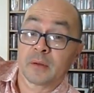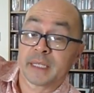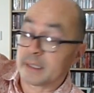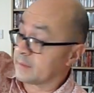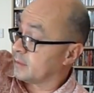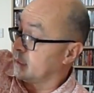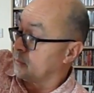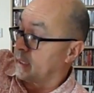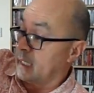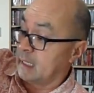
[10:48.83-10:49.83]
on the other side,
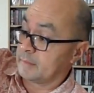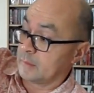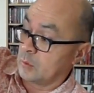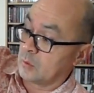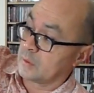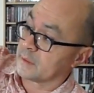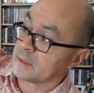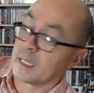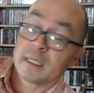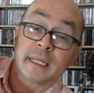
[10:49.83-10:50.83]
we have all this
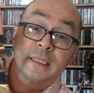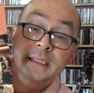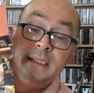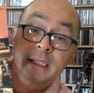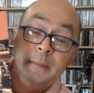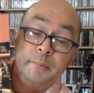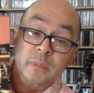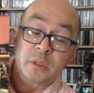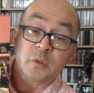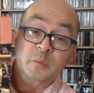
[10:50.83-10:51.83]
kind of like the
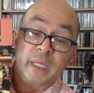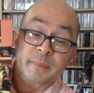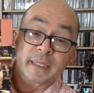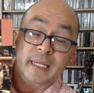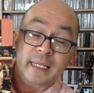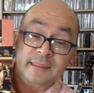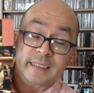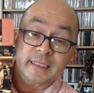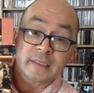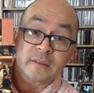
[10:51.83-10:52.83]
newspaper
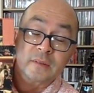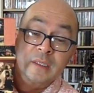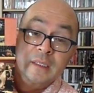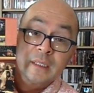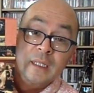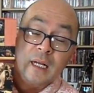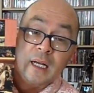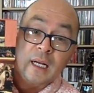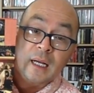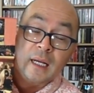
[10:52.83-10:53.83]
cuttings,
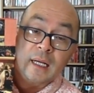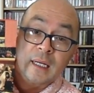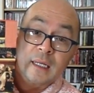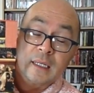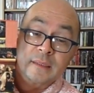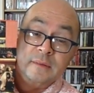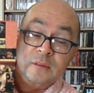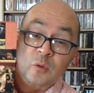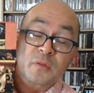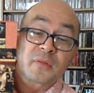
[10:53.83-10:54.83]

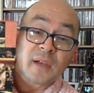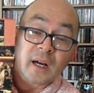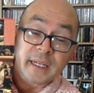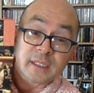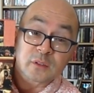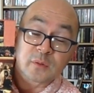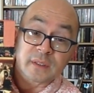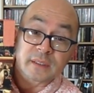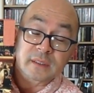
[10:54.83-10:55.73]
sort of flyers for the